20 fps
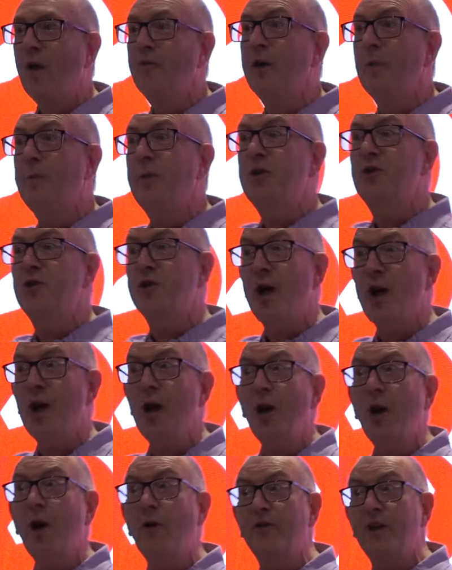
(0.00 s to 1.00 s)
of the
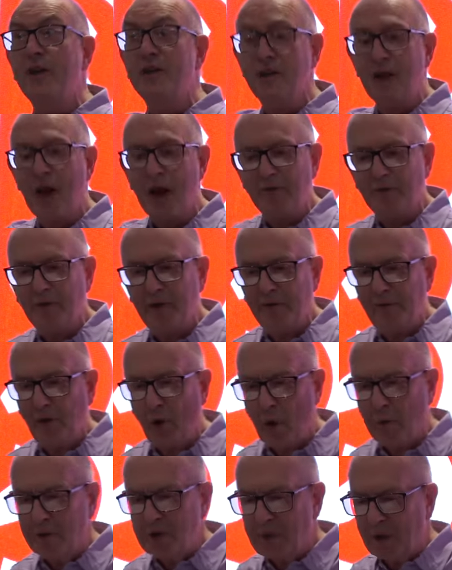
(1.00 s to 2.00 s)
betrayal of these left
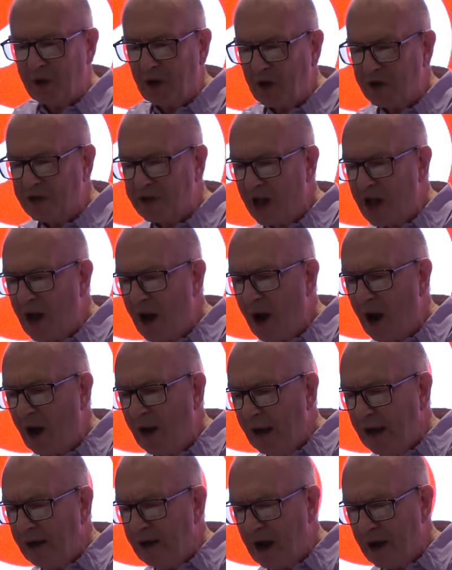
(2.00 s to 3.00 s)
reformers because they
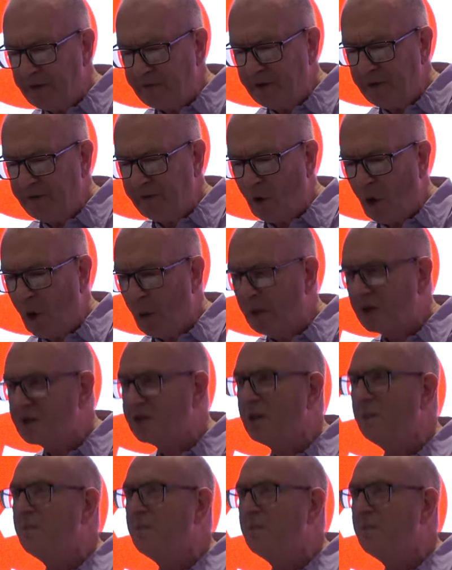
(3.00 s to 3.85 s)
are left reformers